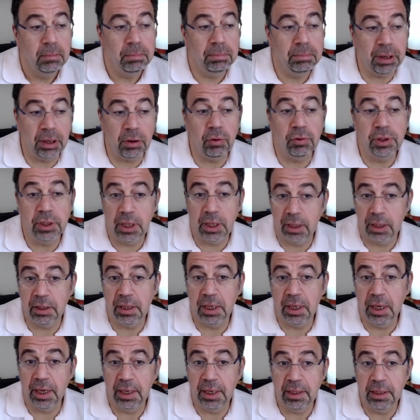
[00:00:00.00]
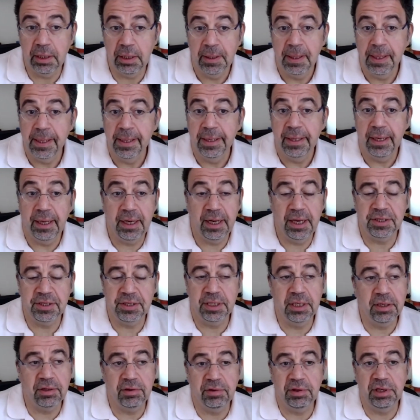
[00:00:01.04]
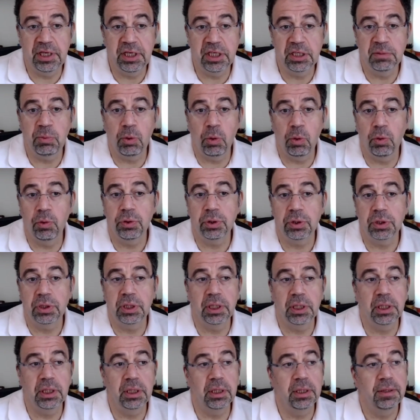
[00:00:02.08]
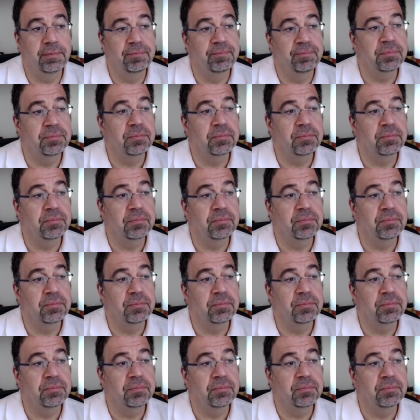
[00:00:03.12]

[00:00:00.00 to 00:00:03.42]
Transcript: But on the other hand, it has increased both the